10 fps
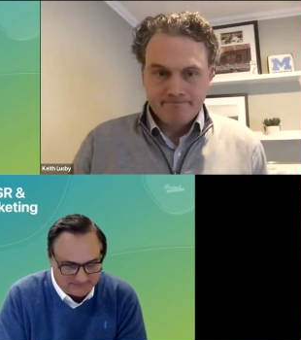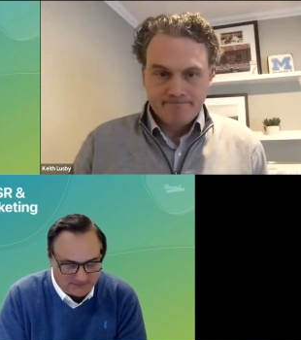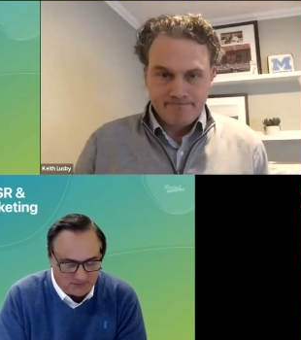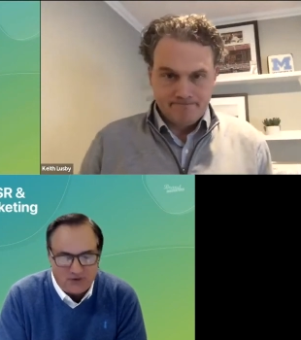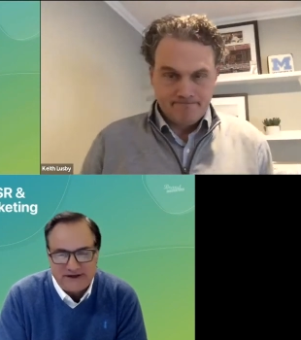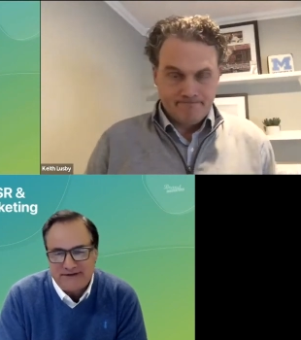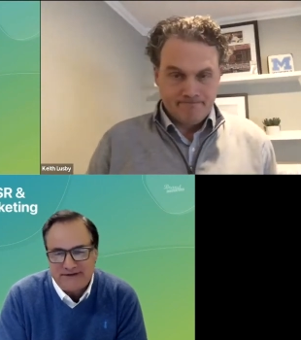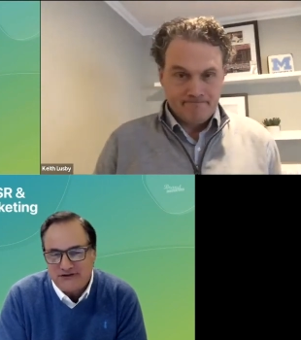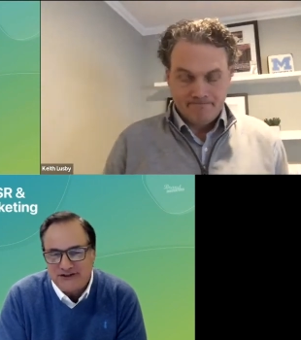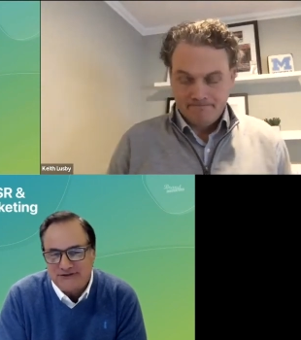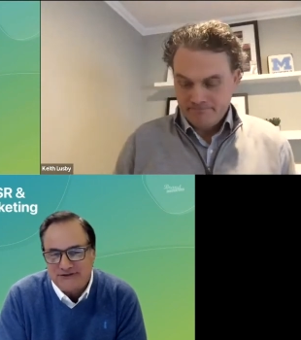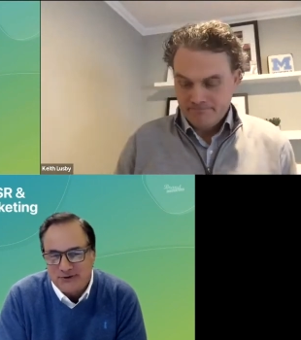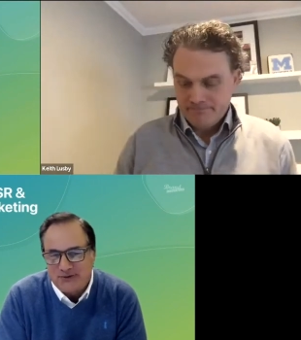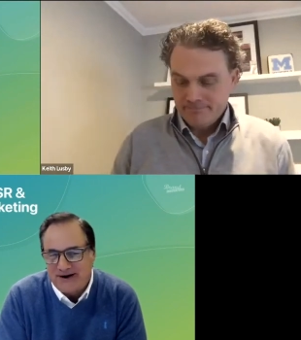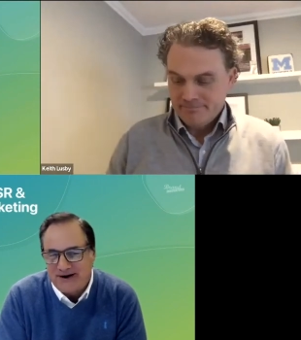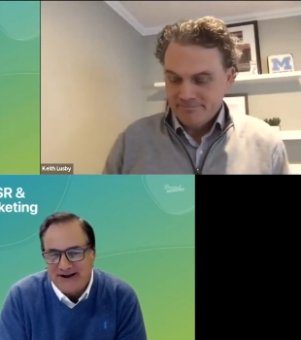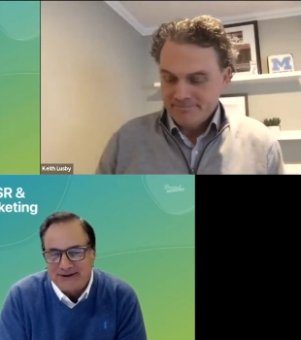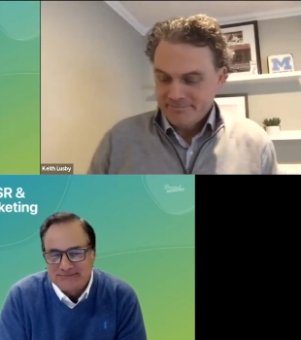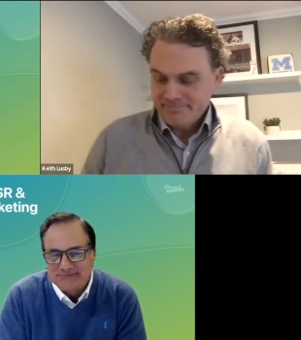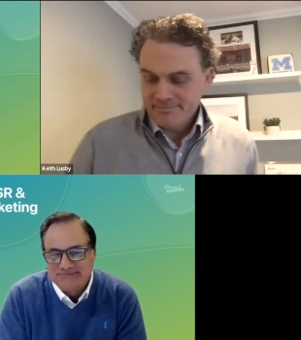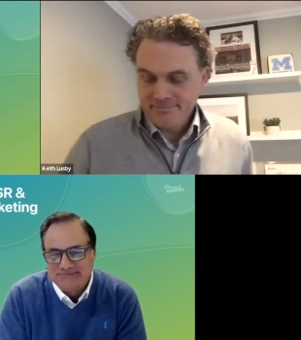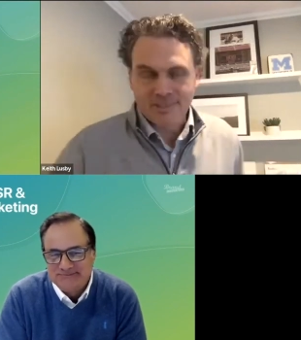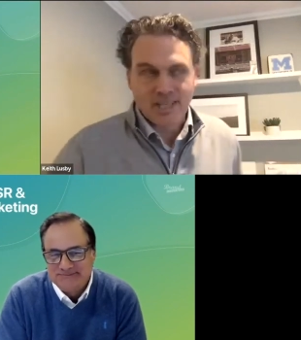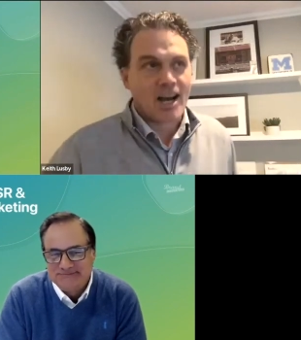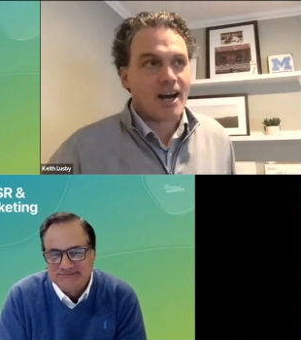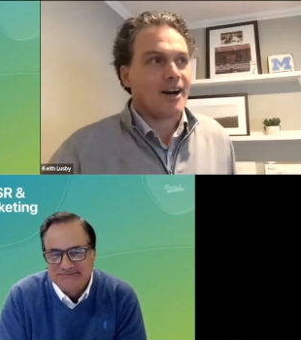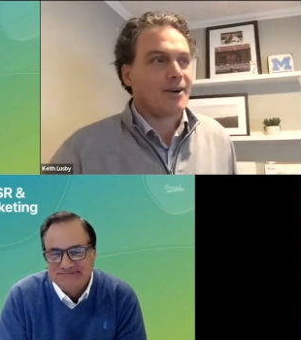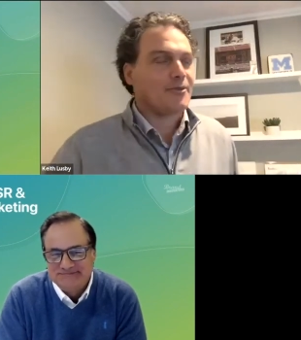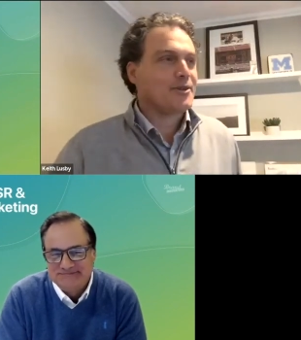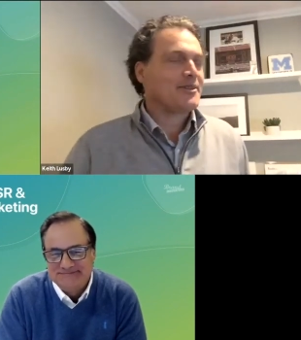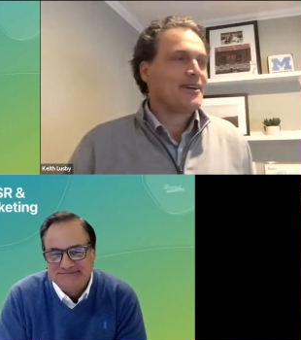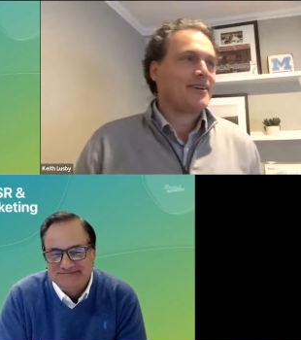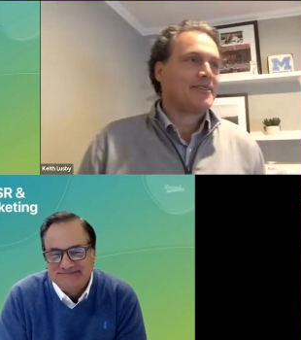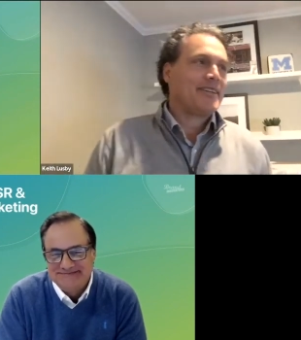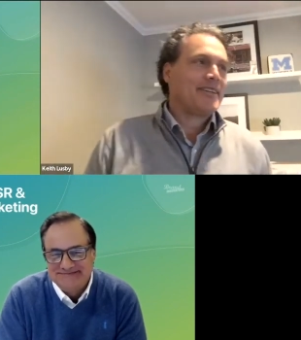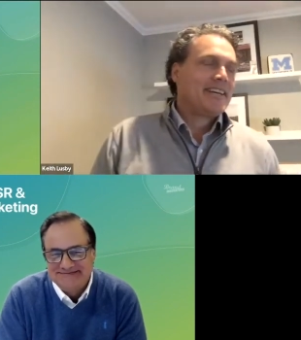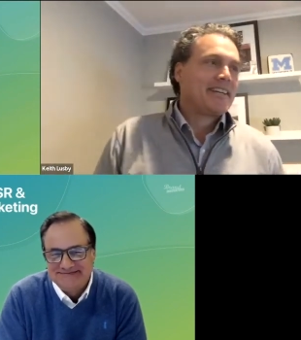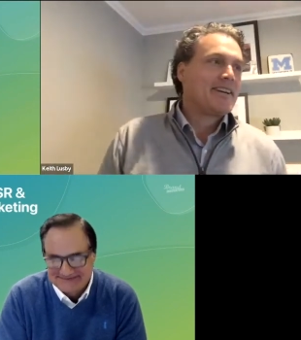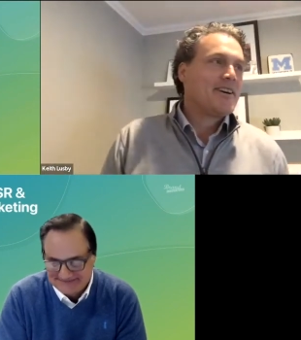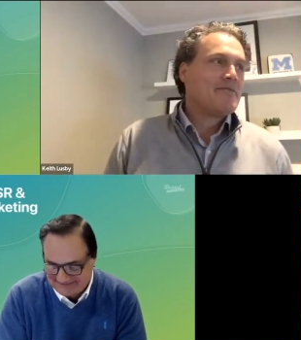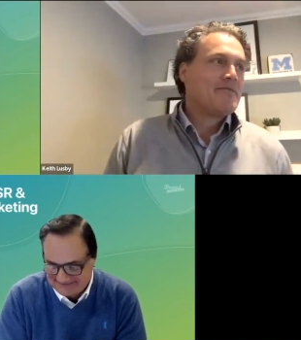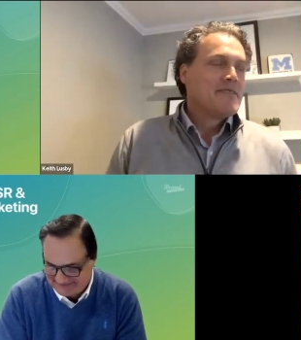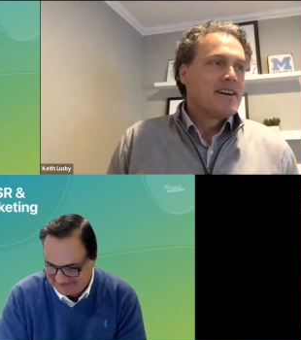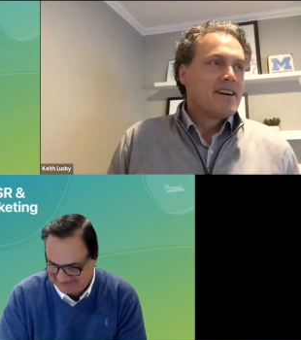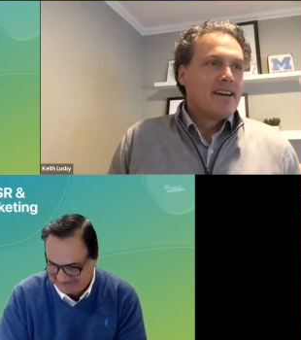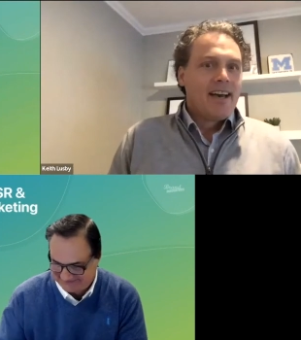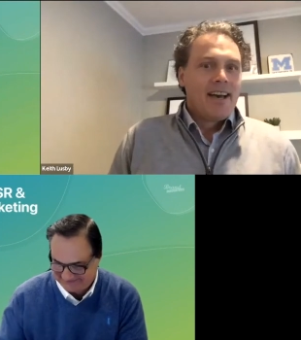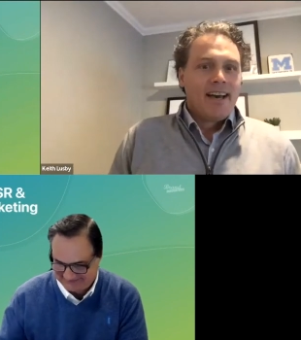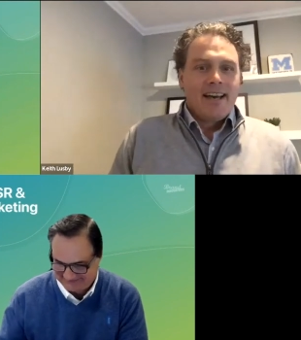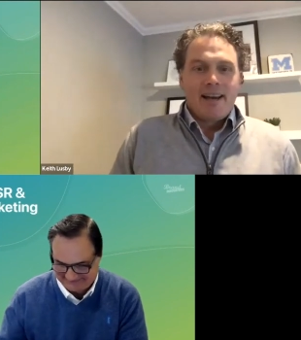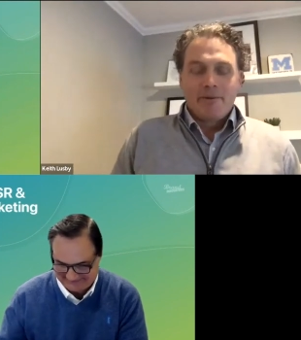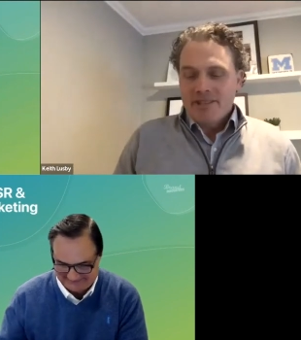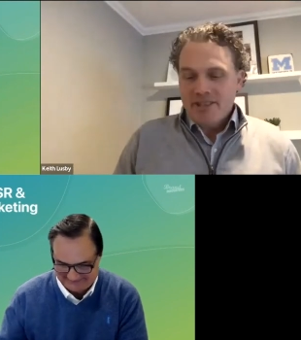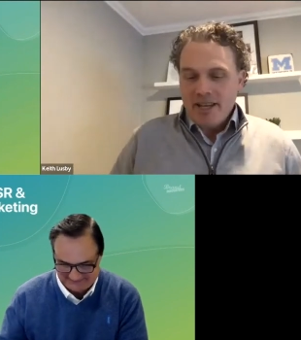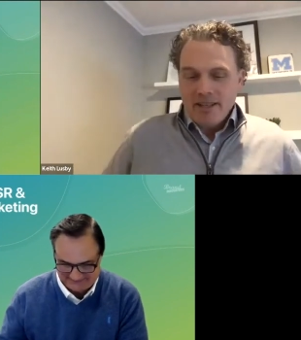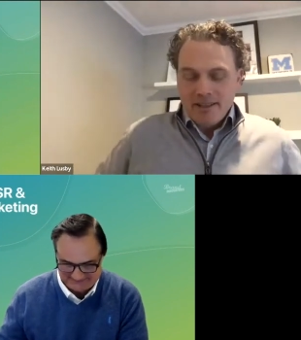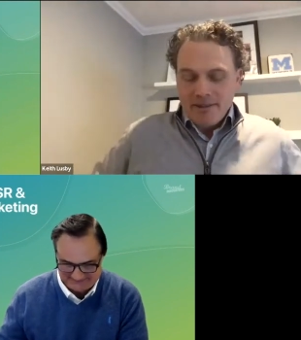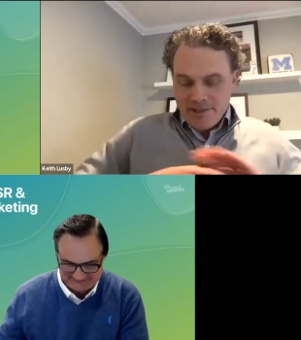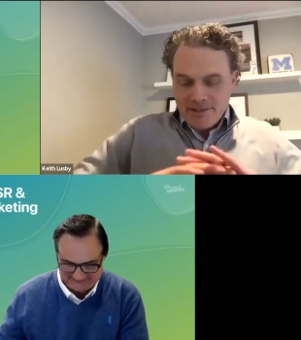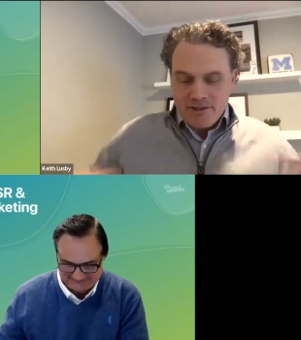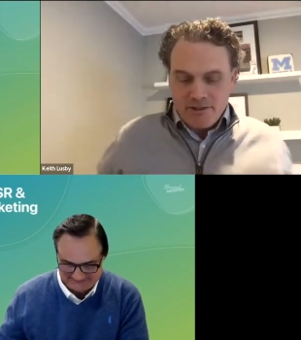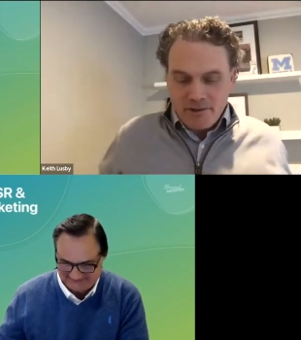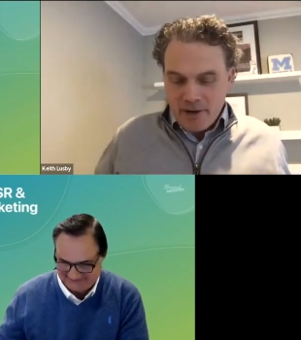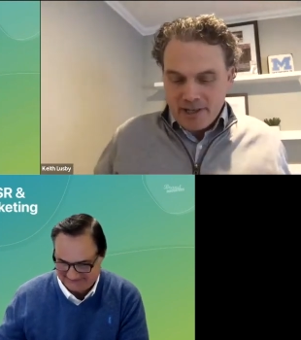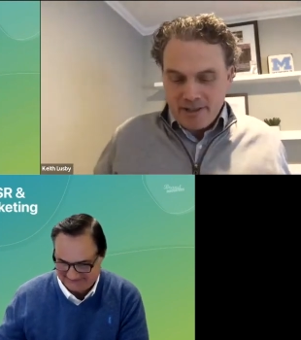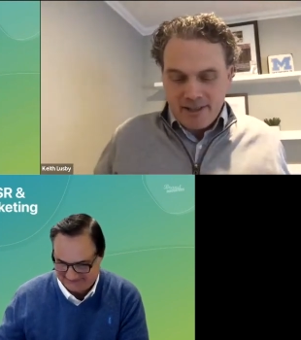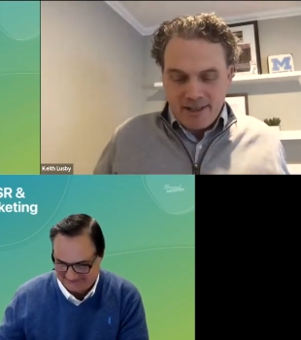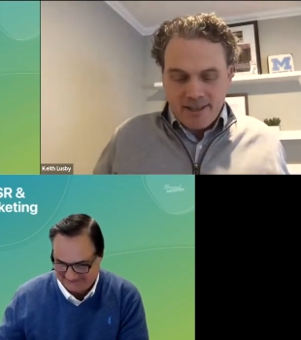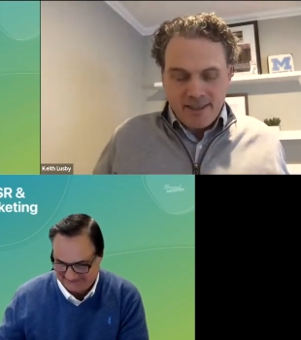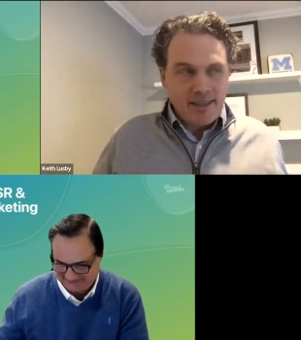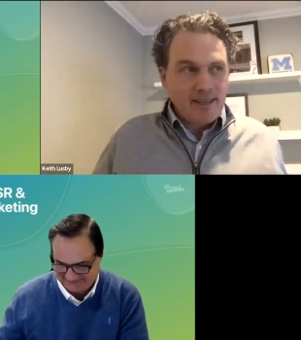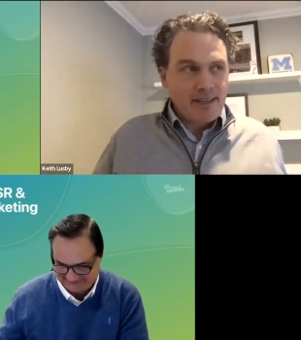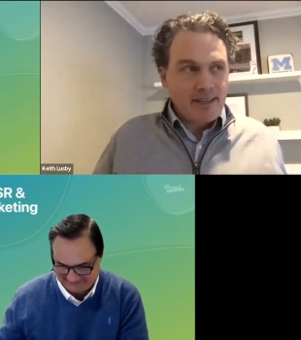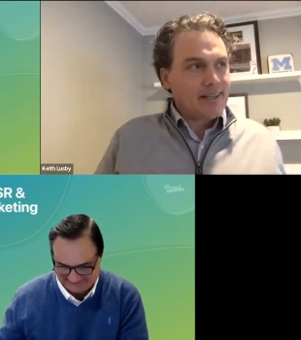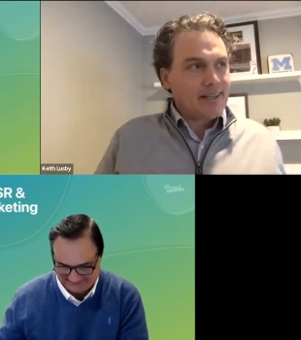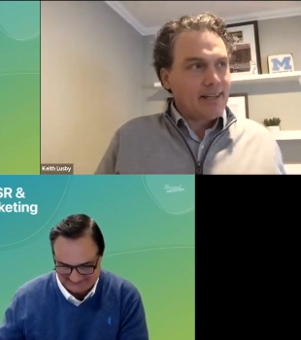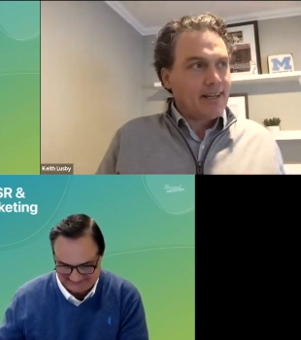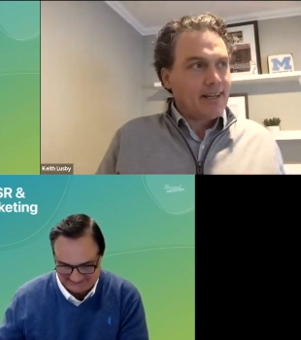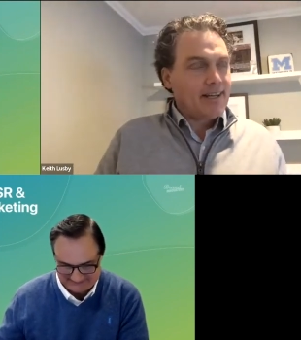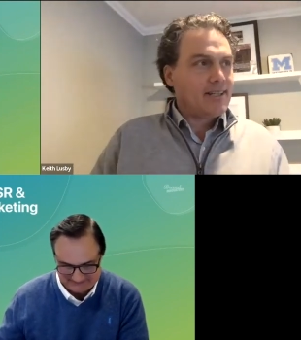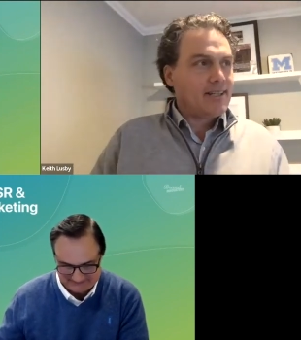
Speaker 1: What are you listening to right now?
Speaker 2: Ah, what a, ah, you know, I would say, let me just do a quick uh, thing. Uh,